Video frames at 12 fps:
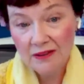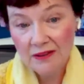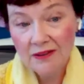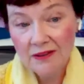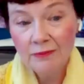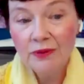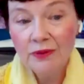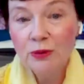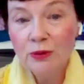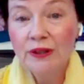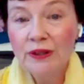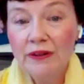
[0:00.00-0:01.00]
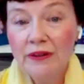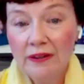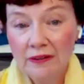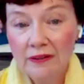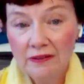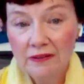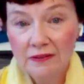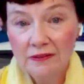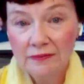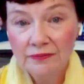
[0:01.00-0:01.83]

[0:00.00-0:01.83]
is as simple as breathing.